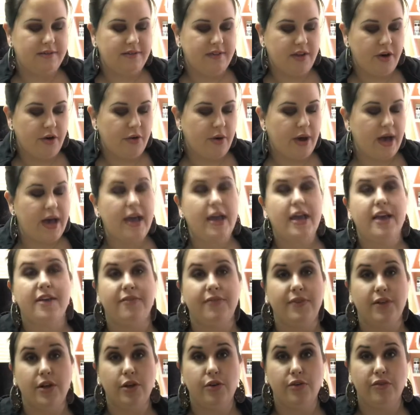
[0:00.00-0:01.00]
so
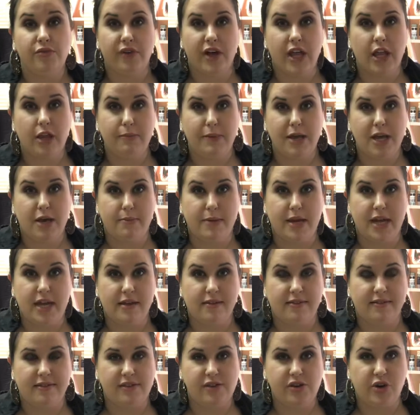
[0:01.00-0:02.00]
if you follow me on my
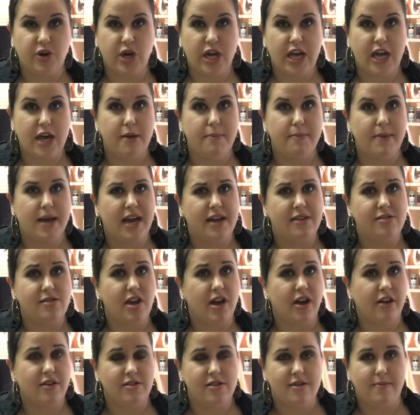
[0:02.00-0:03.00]
Instagram, I
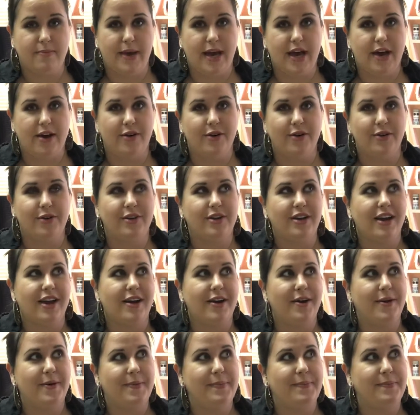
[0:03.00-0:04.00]
talked about
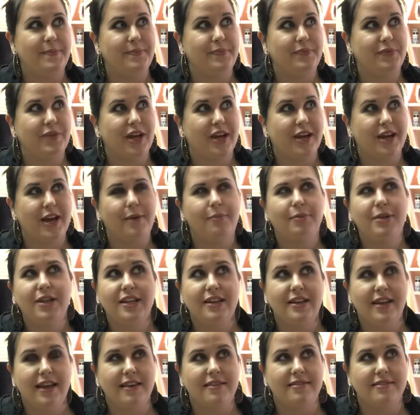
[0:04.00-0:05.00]
um, a couple
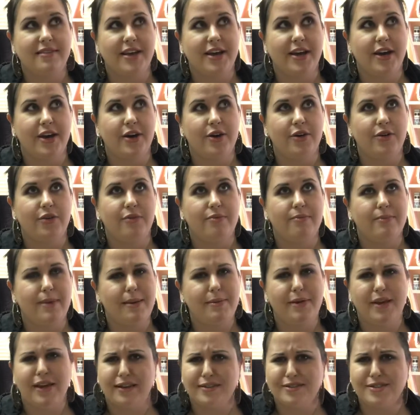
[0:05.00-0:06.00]
of days ago,
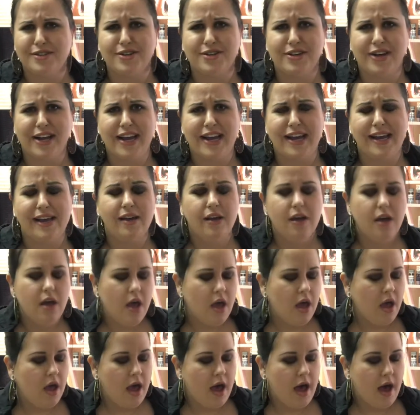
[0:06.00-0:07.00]
maybe yesterday,
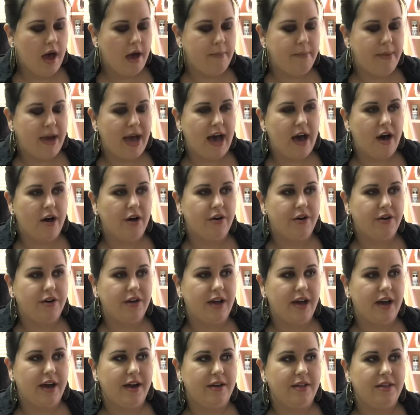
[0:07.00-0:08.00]
about
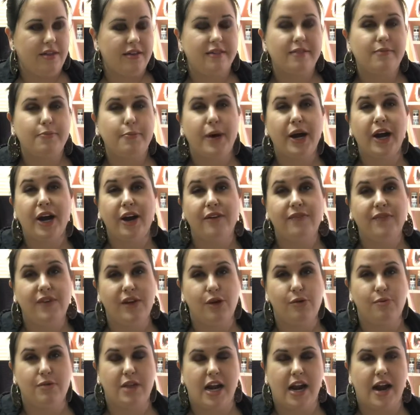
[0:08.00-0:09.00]
uh, this
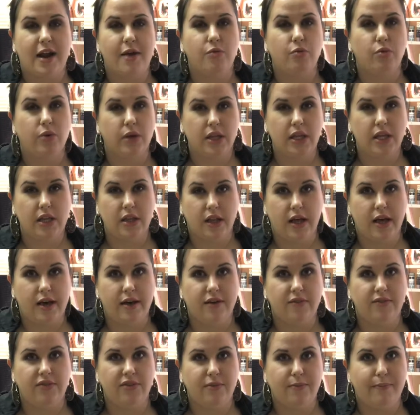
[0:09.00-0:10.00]
perfume that I really
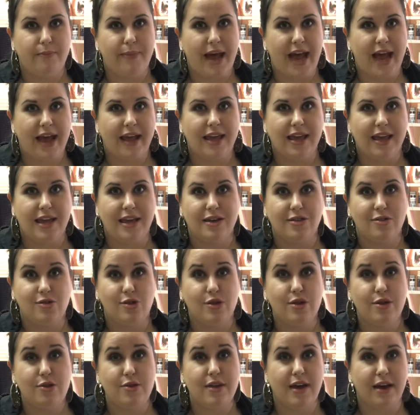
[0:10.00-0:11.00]
loved back in
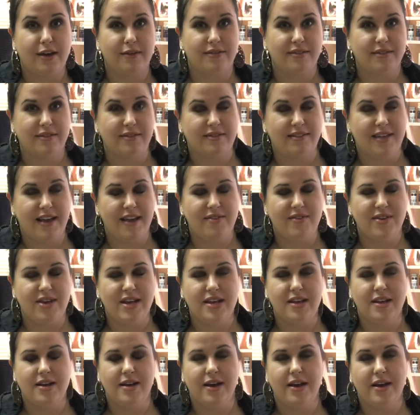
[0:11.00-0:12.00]

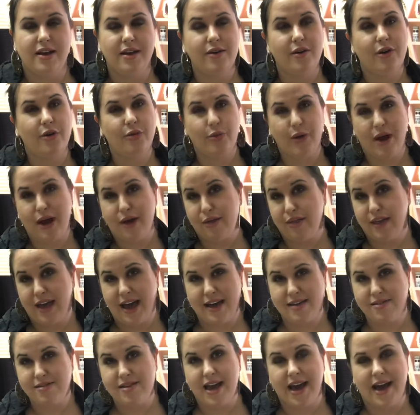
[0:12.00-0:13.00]
2007, around
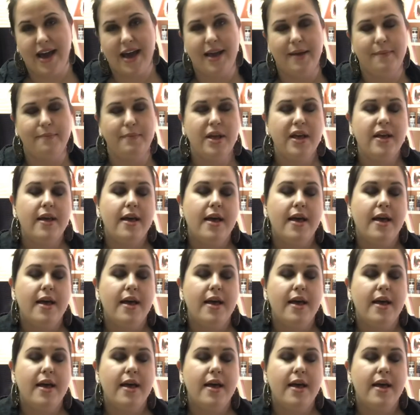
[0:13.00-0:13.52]
that time,